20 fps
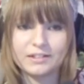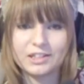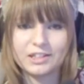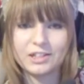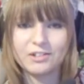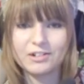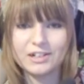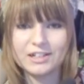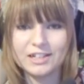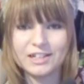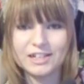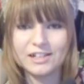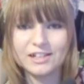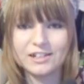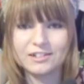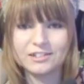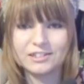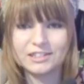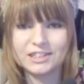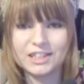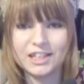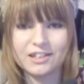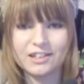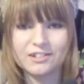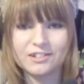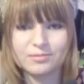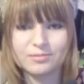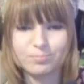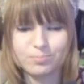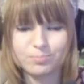Go on, you little
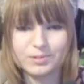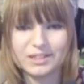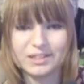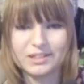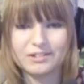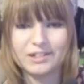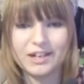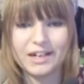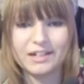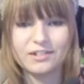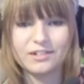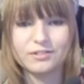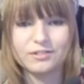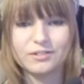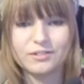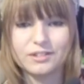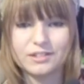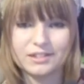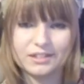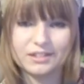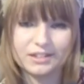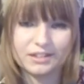two scrambles.